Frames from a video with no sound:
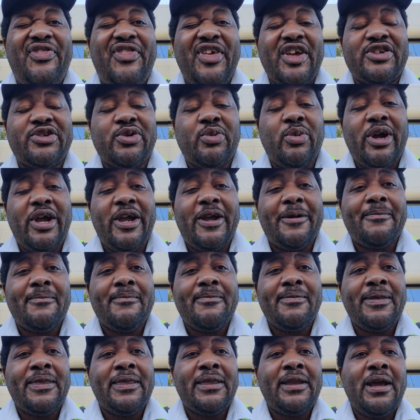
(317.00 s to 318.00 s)
this way.
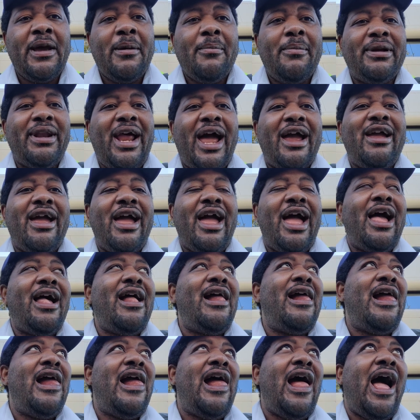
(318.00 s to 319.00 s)
But I
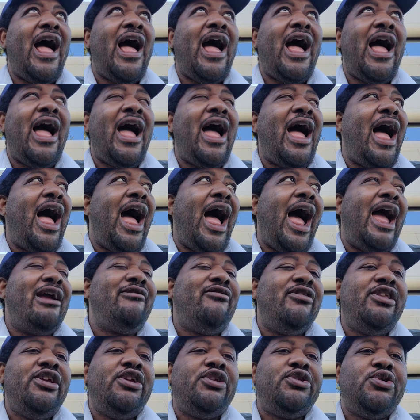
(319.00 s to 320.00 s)

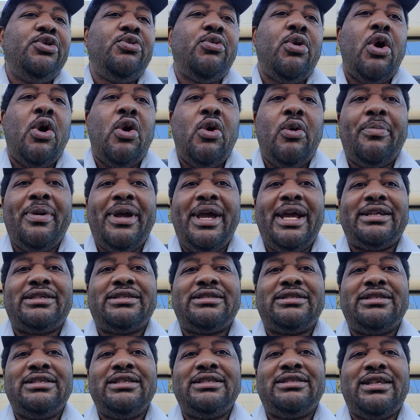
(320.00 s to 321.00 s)
really do hope
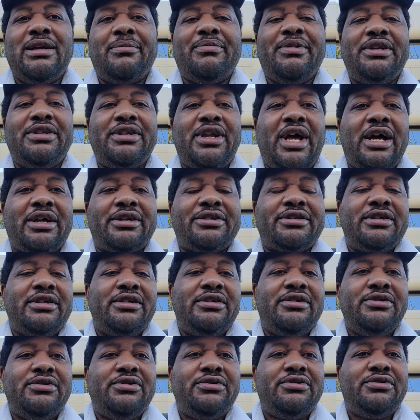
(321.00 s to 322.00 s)
it's simply not
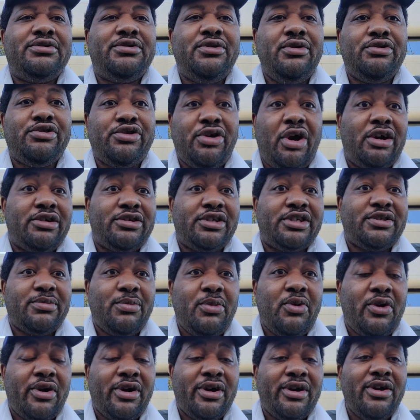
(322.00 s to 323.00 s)
to charge
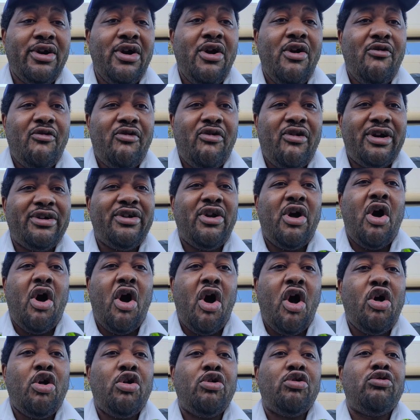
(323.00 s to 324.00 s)
us more for an
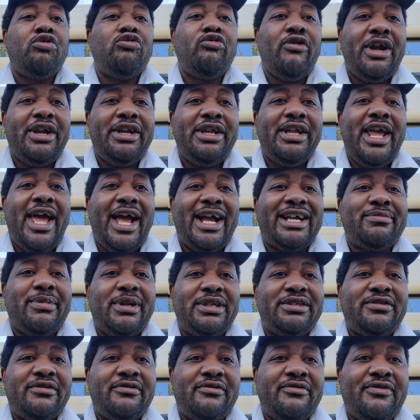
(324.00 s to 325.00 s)
already
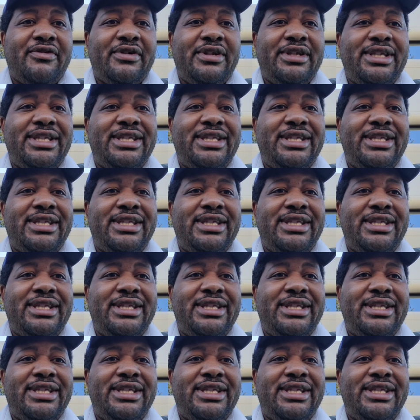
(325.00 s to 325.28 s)
expensive